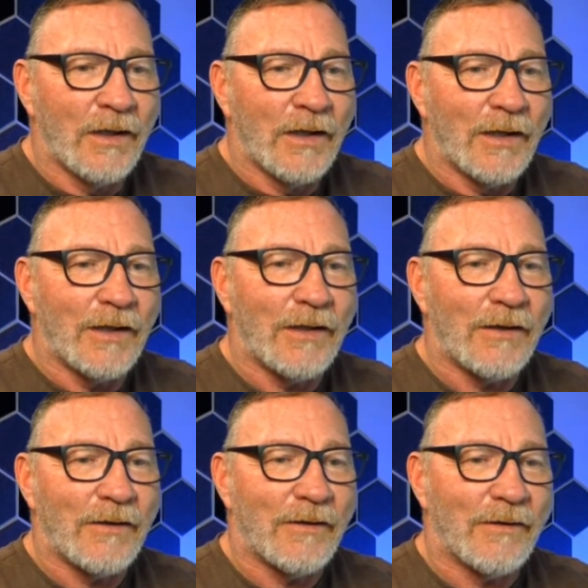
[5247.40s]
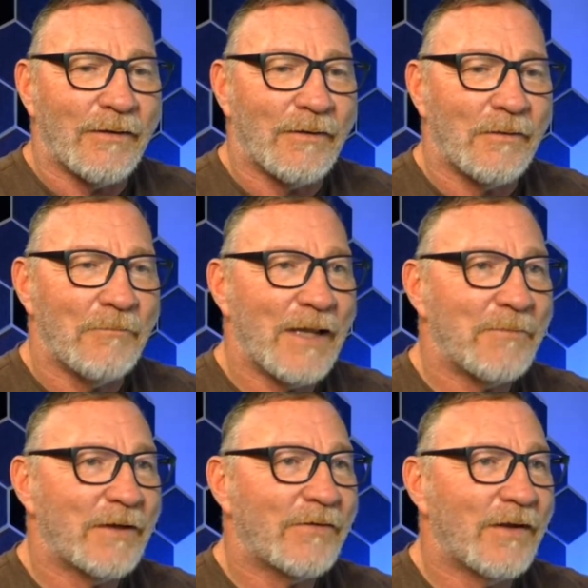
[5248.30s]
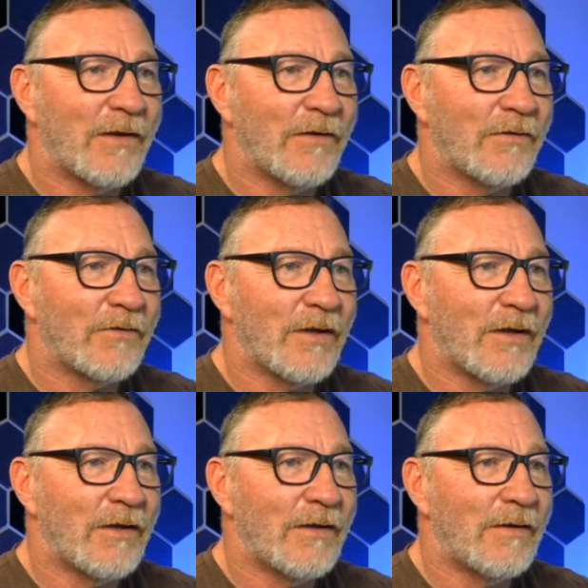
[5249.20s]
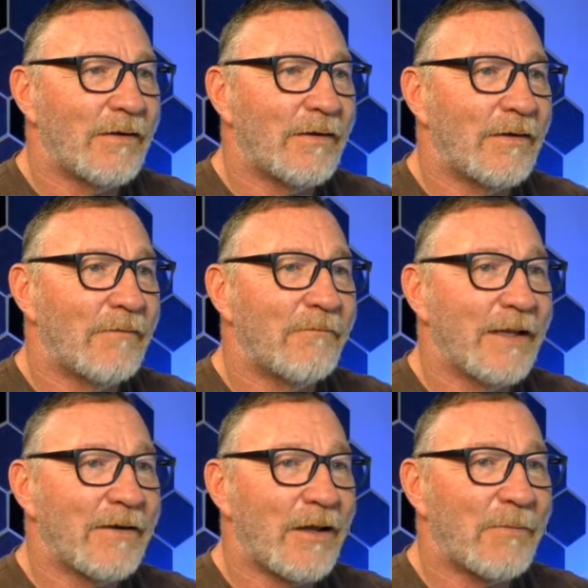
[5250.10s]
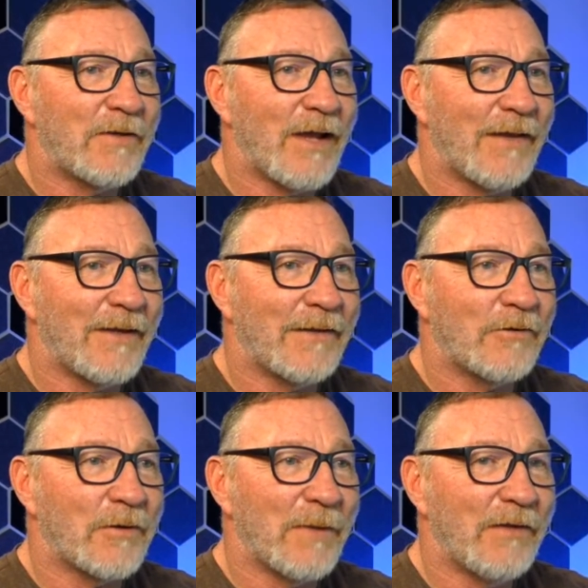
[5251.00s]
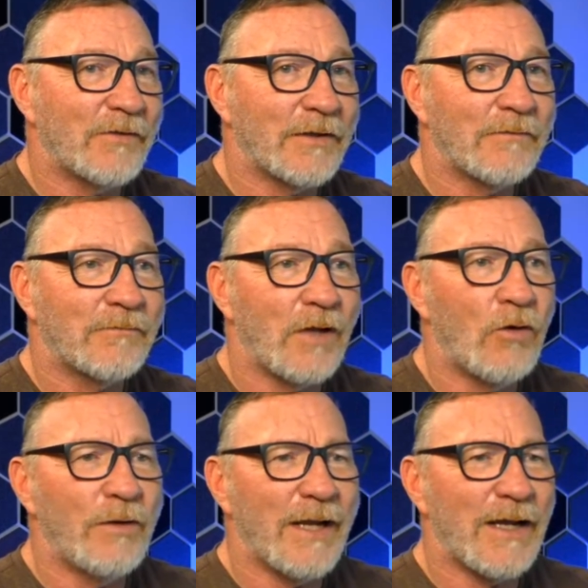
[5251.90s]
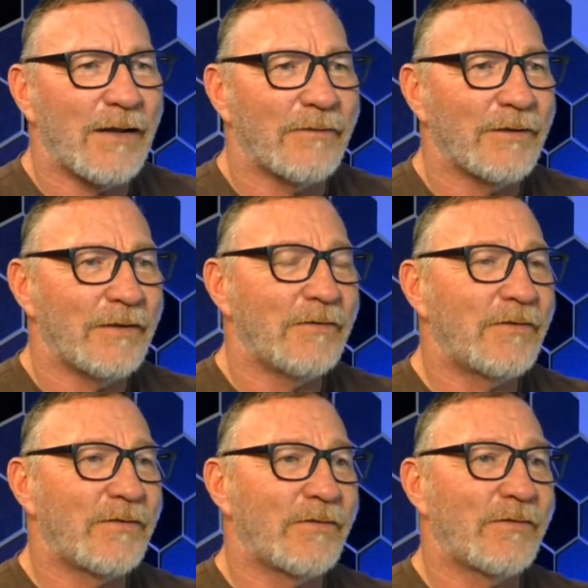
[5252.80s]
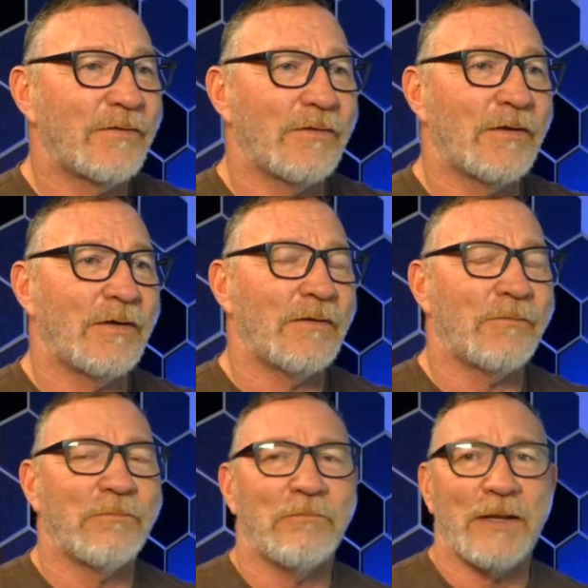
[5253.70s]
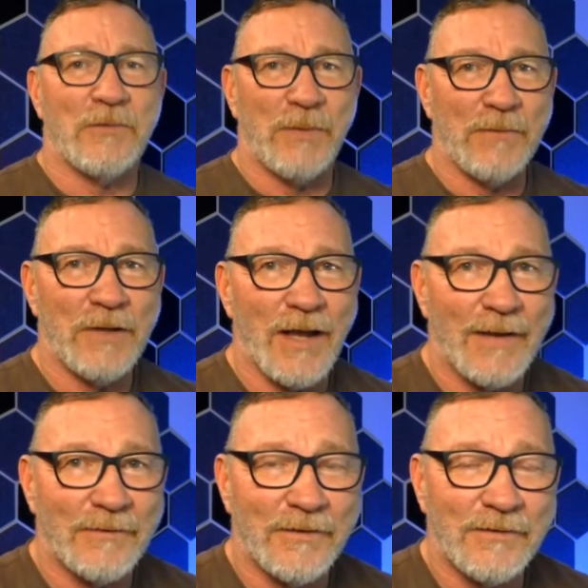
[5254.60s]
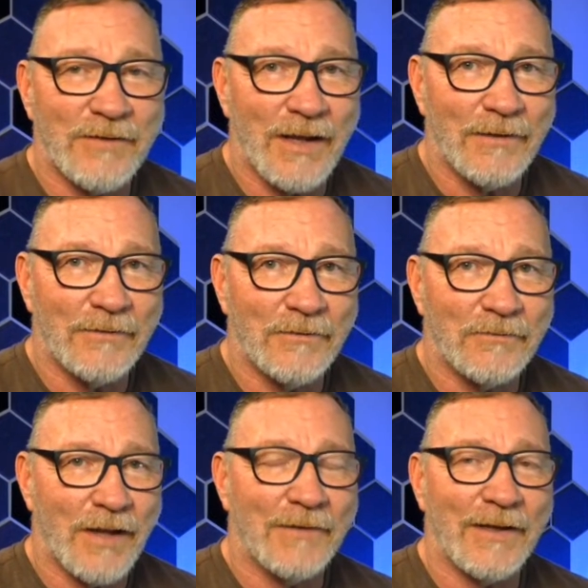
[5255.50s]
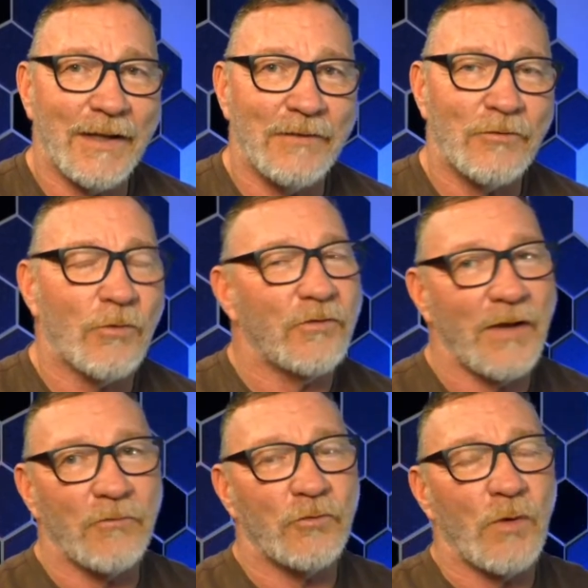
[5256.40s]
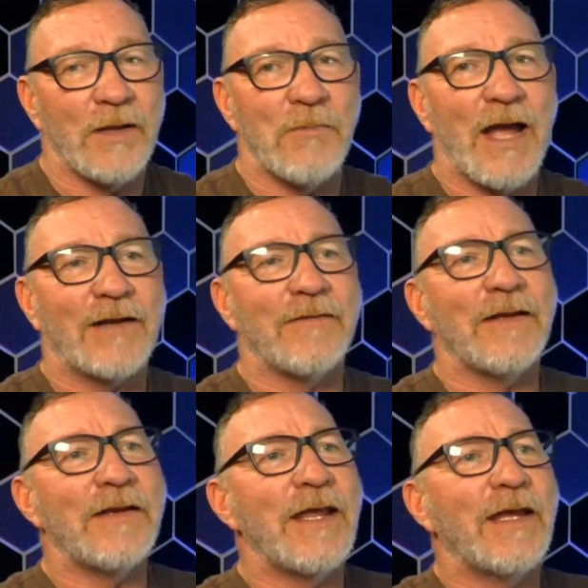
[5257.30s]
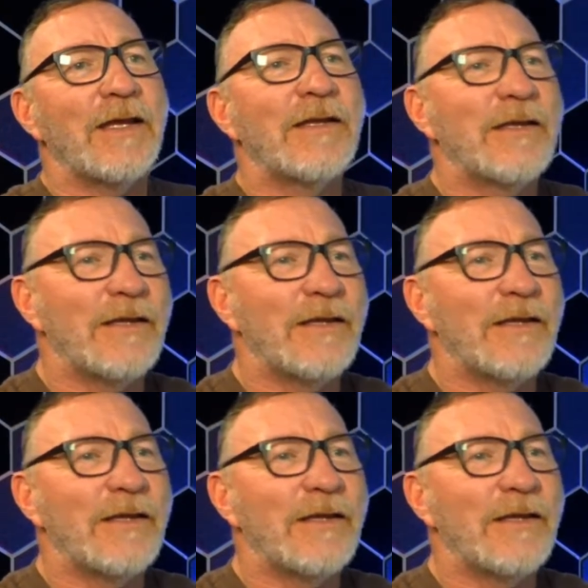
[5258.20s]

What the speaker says: Mad Mick says, Vietnam and Thailand look amazing. Oh, yeah. It's been to Phi Phi Island in Thailand. Of course, that was way back in the day.